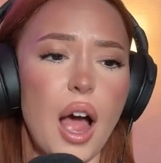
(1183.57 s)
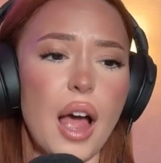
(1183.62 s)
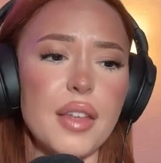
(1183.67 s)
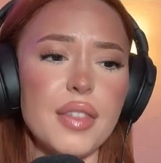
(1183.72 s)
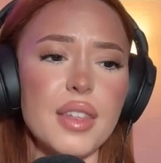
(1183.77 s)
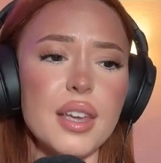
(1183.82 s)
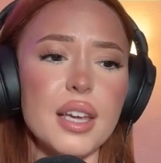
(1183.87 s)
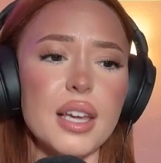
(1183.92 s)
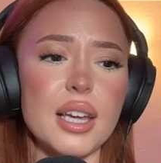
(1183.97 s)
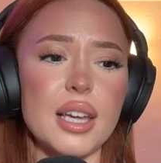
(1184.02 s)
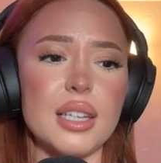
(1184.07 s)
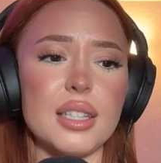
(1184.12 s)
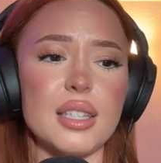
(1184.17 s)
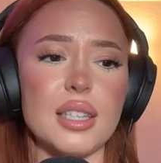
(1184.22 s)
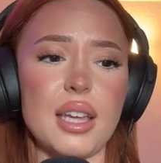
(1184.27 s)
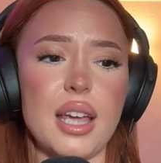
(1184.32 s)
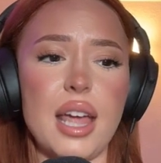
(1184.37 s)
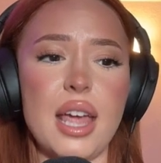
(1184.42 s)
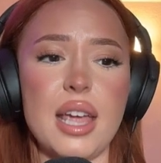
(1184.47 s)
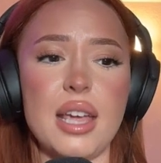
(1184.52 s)
I think
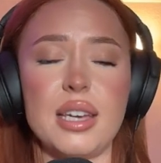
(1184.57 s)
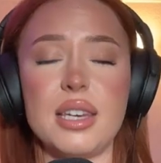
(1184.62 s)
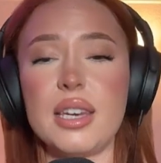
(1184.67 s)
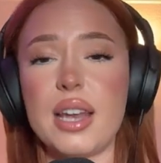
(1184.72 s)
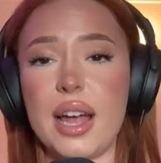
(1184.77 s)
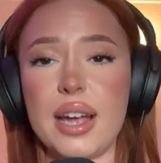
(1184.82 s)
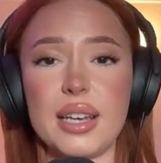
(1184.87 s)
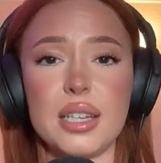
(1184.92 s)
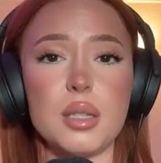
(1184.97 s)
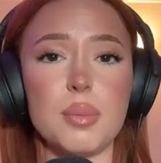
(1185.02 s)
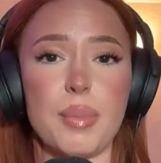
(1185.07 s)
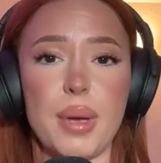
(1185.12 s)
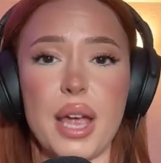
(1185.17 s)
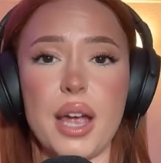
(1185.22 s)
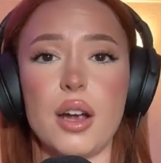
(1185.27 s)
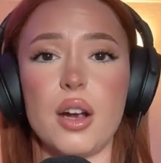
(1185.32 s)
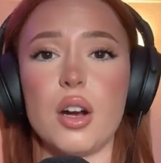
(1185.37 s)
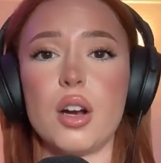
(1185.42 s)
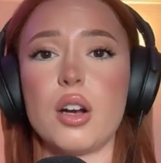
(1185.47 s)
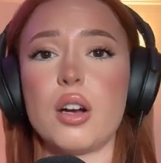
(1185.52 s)
it's a nice
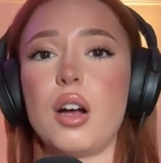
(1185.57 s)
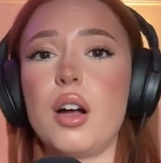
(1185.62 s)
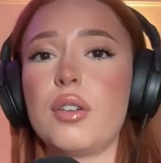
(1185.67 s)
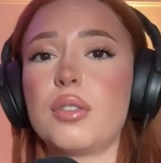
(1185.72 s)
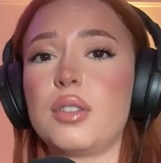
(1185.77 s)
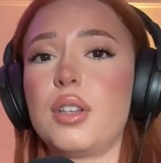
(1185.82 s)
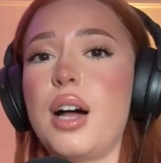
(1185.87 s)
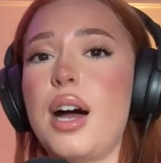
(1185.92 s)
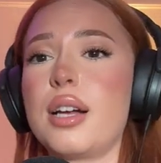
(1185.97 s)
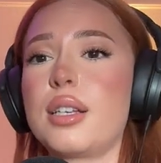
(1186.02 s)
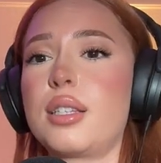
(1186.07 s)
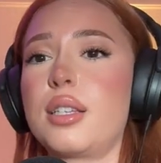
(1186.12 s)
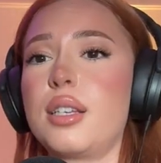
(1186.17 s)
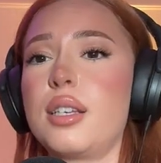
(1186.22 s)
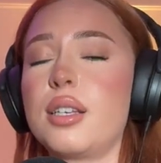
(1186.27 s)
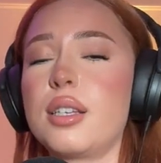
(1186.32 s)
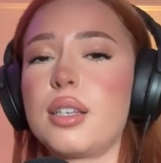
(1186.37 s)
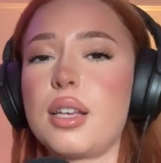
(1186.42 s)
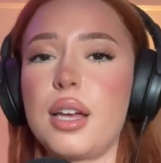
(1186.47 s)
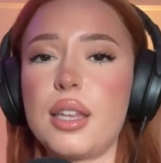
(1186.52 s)
pair of
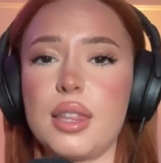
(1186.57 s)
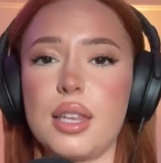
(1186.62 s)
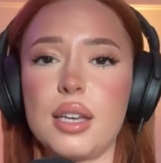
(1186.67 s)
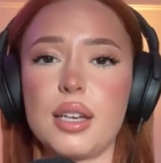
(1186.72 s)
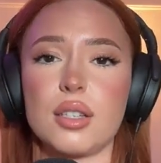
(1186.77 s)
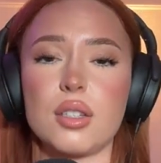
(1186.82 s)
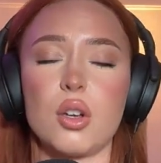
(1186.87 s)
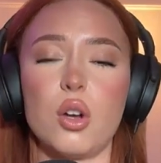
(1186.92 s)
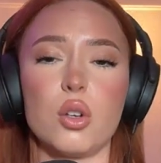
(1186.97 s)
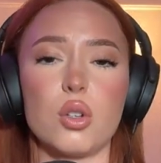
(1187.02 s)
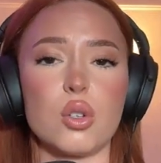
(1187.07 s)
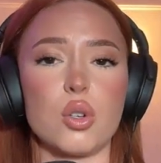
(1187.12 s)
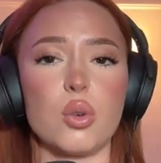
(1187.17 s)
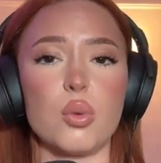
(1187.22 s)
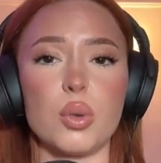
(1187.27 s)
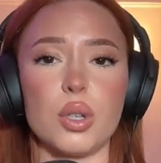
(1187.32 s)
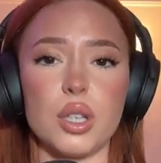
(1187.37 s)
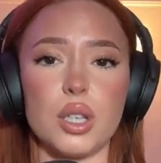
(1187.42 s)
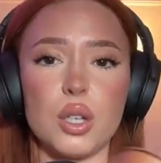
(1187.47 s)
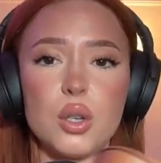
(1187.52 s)
glasses. I think it's
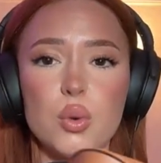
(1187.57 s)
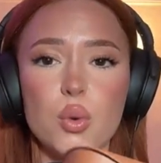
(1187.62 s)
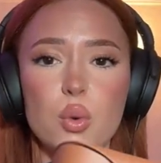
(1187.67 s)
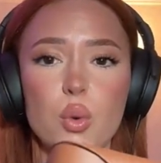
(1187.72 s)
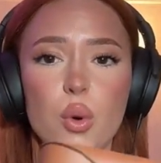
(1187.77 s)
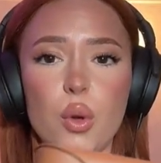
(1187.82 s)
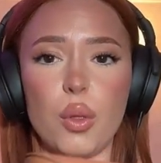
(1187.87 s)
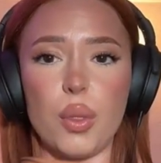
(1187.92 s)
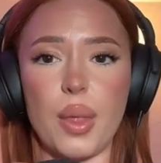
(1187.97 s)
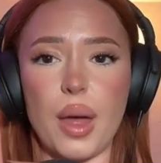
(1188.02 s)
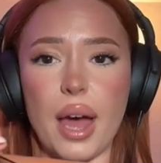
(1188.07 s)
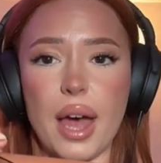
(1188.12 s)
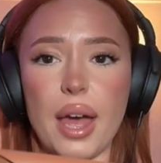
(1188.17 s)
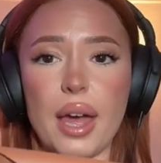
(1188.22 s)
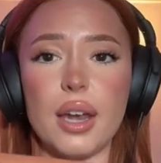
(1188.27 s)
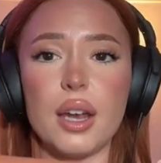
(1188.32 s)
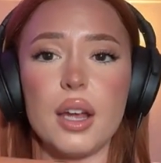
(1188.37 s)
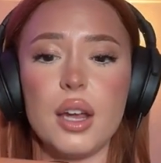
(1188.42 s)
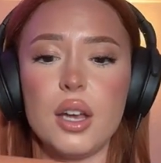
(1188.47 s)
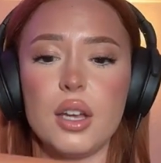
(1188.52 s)
also really cool
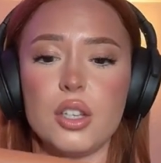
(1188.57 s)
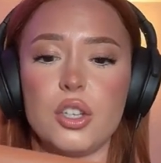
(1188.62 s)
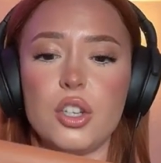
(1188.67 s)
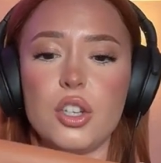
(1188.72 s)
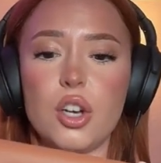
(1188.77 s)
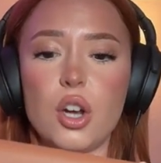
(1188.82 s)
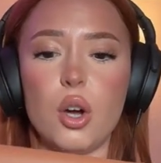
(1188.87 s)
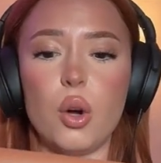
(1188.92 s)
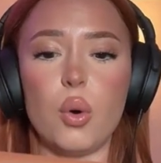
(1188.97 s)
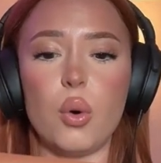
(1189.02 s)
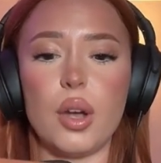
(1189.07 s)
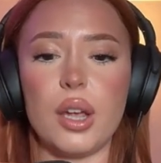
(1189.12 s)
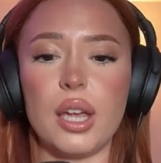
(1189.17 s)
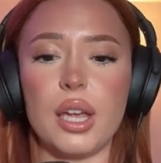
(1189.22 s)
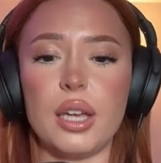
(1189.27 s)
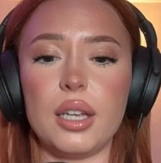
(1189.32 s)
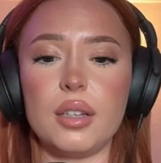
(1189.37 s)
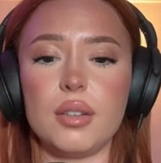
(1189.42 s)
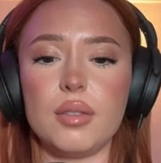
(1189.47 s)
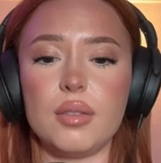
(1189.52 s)
that,
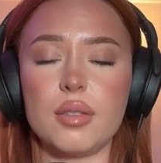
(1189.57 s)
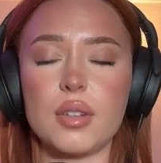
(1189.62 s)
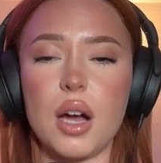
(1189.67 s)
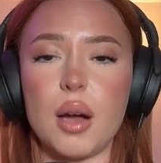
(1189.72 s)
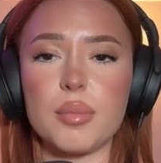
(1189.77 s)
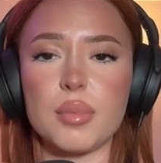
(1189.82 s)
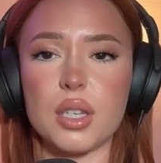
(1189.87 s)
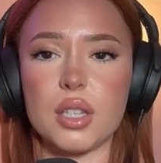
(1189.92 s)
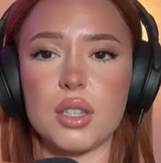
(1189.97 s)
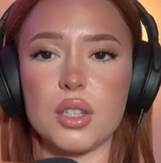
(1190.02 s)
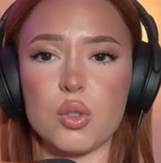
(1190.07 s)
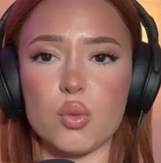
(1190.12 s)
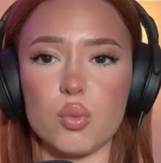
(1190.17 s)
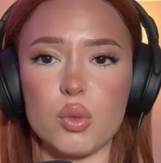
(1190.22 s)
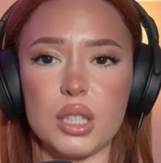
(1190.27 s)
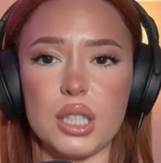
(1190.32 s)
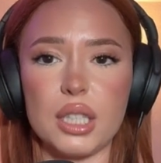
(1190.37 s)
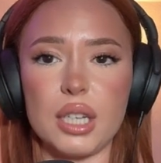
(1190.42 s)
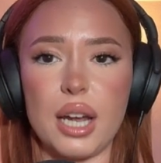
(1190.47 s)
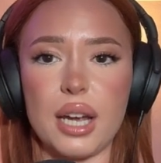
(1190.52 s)
it comes in this
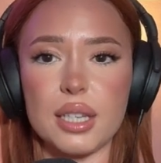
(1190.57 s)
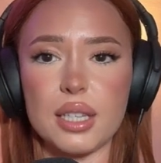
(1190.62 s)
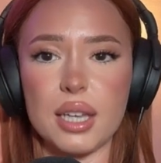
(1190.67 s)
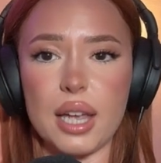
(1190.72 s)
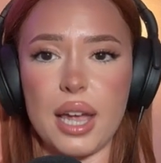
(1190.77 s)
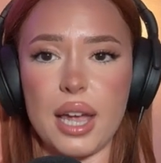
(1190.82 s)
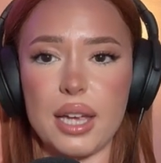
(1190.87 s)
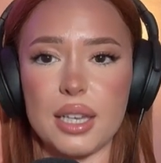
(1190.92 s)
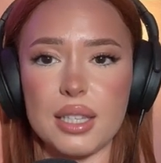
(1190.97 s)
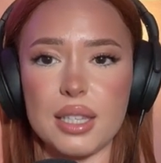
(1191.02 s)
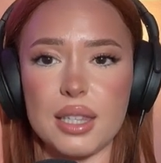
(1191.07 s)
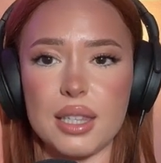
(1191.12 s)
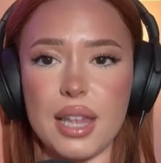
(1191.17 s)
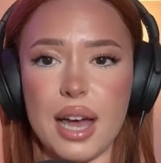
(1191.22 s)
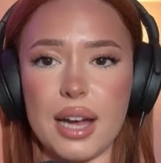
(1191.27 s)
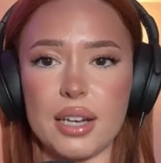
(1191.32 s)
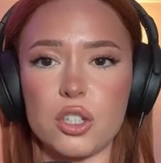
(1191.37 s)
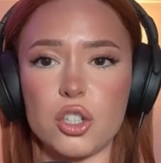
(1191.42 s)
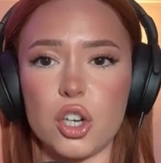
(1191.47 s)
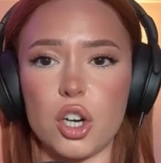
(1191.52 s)
really nice case
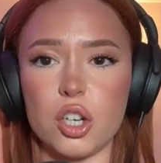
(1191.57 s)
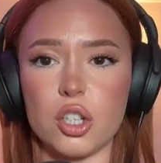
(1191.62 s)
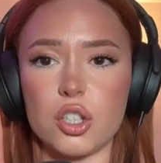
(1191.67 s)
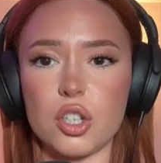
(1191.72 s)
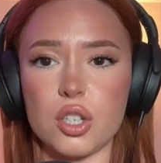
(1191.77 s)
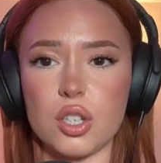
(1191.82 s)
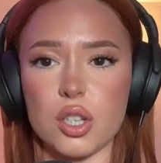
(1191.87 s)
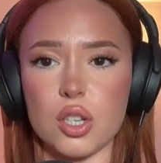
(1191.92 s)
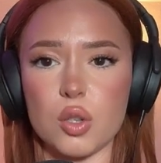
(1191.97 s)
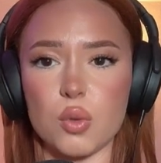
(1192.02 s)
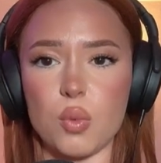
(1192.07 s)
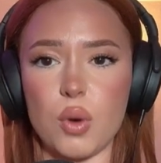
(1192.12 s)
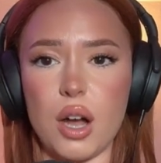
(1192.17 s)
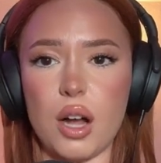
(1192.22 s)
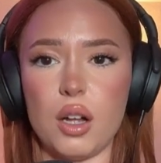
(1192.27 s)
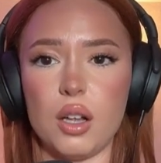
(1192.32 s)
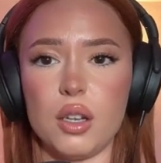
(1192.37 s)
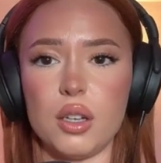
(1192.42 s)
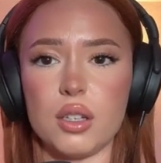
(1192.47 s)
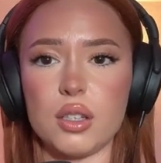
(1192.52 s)
that charges as
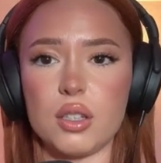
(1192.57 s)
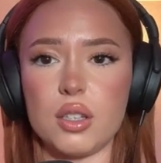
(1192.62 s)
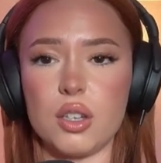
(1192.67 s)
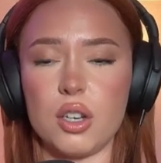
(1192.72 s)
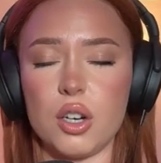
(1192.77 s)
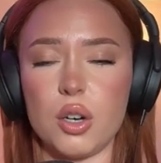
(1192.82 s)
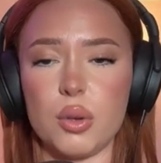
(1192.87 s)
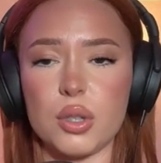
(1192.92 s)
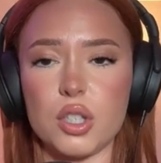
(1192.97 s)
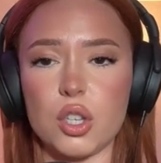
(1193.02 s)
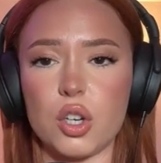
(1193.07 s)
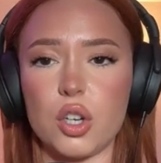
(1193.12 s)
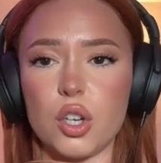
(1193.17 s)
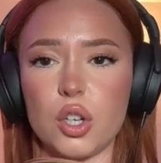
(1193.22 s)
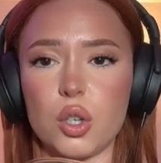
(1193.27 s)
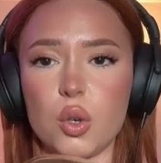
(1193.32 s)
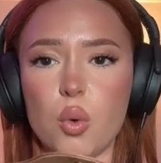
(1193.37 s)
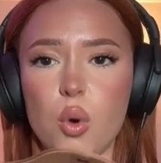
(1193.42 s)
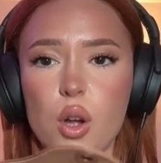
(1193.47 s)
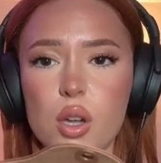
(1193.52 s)
well. It's a
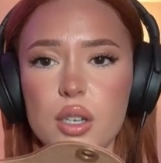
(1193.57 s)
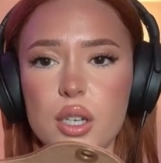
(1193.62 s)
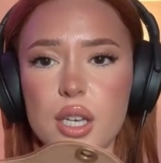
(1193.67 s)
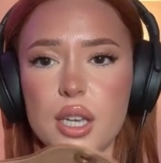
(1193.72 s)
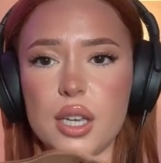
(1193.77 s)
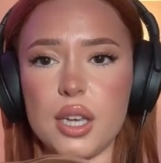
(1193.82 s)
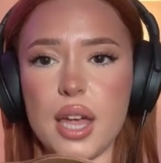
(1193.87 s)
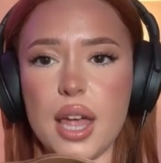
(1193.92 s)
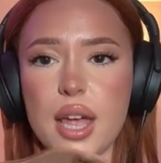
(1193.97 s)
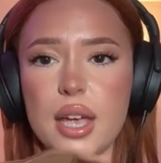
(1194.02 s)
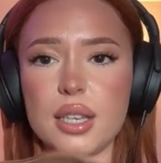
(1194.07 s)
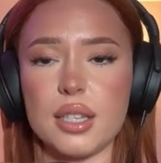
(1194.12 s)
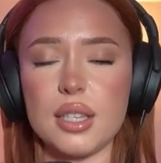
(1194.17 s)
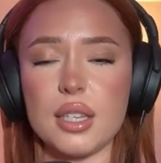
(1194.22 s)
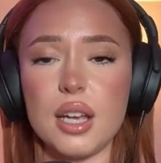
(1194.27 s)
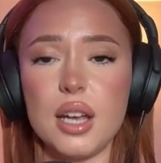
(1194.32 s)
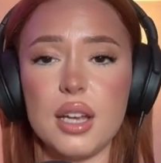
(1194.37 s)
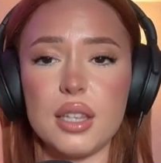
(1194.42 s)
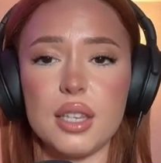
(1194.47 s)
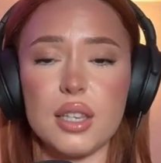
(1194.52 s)
good quality
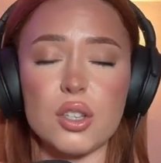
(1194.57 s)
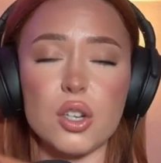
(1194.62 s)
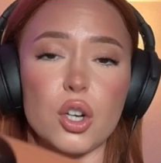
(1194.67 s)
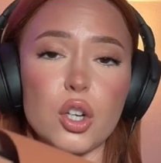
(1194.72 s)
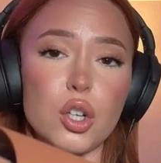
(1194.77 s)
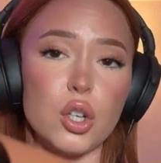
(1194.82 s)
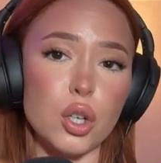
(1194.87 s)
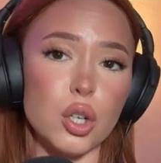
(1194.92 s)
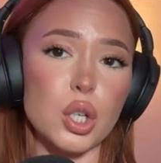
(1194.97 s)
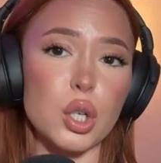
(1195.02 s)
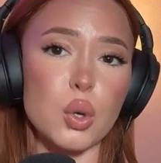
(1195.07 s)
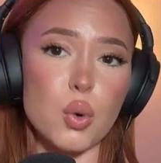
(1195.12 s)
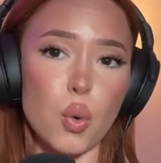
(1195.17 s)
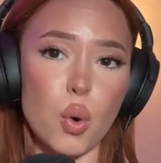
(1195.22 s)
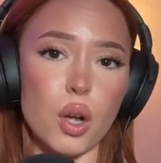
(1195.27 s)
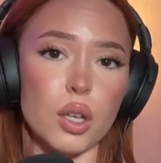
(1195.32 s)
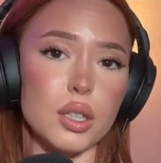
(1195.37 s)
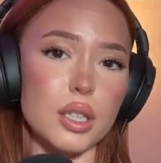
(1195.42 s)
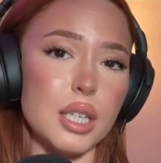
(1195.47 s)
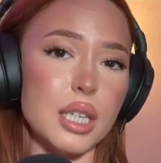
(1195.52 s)
case. These are good
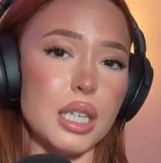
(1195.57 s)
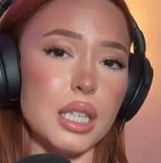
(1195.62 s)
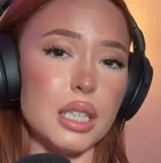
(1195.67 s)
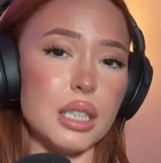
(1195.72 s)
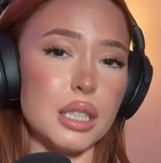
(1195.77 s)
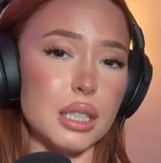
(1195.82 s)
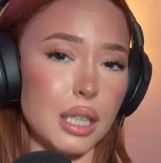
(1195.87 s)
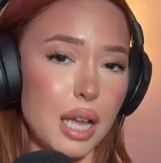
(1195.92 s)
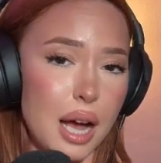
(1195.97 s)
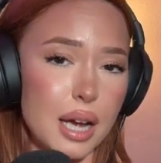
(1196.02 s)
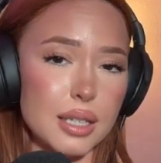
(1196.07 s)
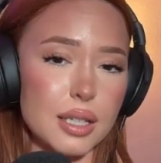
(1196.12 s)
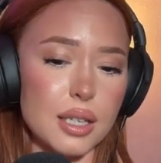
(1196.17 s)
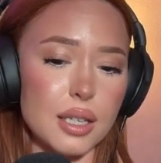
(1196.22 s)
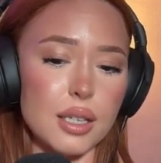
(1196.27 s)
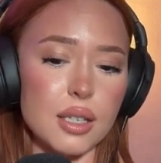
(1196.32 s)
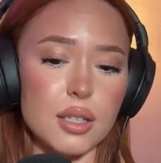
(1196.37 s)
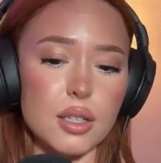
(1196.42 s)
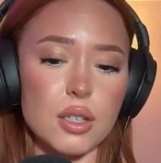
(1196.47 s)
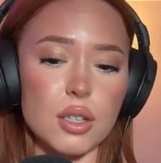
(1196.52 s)
quality
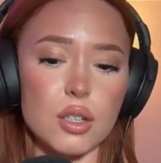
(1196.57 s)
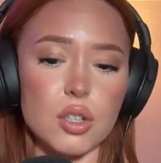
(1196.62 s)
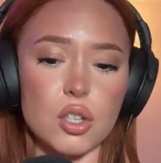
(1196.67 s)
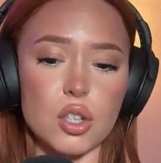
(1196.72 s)
glasses.